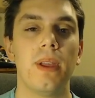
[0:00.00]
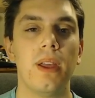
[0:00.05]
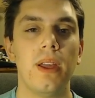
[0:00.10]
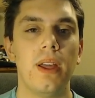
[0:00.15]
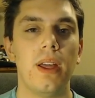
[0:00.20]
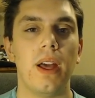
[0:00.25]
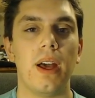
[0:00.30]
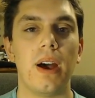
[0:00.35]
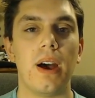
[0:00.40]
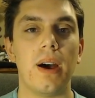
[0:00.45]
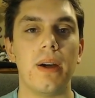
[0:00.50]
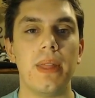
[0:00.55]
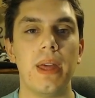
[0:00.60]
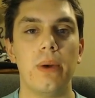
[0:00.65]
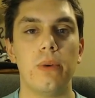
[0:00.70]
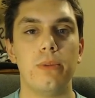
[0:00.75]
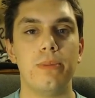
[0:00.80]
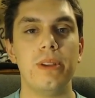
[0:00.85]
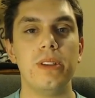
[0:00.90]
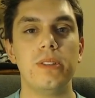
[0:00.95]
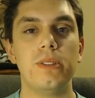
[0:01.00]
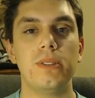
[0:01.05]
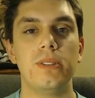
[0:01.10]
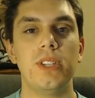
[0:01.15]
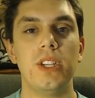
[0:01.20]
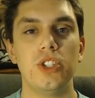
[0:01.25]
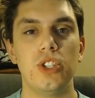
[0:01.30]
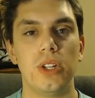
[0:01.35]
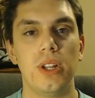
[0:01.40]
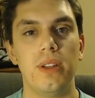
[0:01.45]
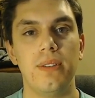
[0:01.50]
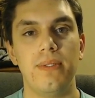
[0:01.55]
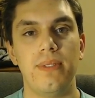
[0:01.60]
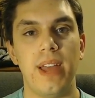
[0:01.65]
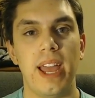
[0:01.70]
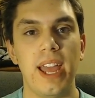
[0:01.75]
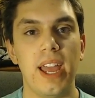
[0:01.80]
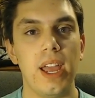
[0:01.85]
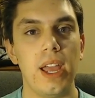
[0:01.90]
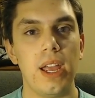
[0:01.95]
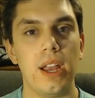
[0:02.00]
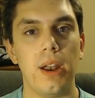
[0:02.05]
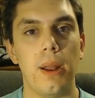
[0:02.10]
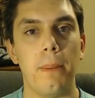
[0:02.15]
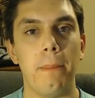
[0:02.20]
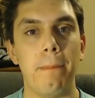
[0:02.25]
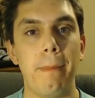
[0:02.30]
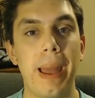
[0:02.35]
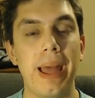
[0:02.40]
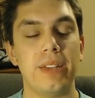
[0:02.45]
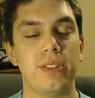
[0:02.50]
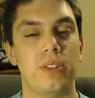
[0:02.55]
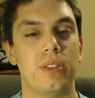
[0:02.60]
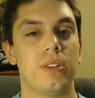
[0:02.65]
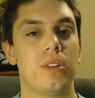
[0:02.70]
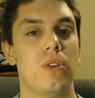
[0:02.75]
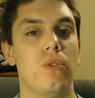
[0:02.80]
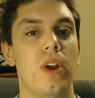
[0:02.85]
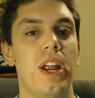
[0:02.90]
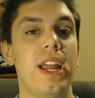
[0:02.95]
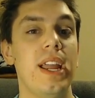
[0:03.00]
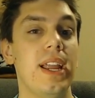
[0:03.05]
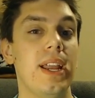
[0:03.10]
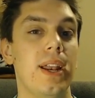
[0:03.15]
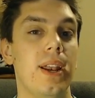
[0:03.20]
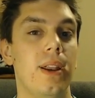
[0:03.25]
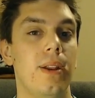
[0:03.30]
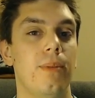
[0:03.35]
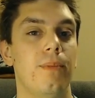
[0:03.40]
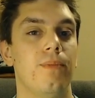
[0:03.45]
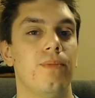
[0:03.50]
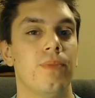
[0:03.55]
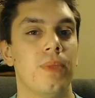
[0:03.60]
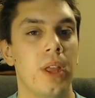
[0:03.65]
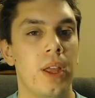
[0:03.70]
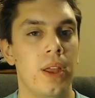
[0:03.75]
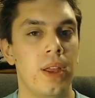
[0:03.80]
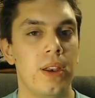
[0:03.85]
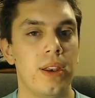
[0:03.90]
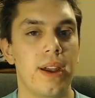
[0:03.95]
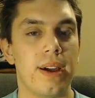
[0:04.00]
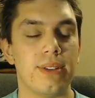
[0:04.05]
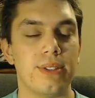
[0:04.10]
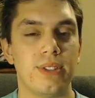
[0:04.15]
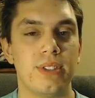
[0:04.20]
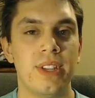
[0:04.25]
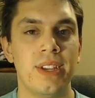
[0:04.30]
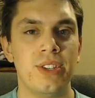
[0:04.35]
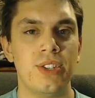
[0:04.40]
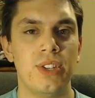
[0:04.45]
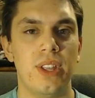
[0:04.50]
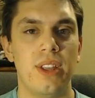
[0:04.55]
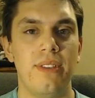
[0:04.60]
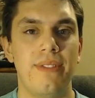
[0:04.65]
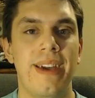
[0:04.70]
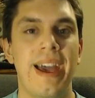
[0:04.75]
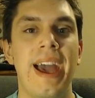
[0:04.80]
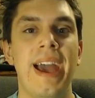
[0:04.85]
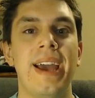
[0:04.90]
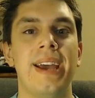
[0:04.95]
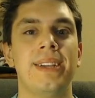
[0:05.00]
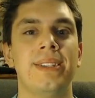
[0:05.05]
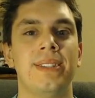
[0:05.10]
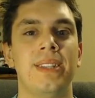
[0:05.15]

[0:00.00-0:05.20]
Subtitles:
That would be Sigilif and Masquerade. Now, Sigilif has the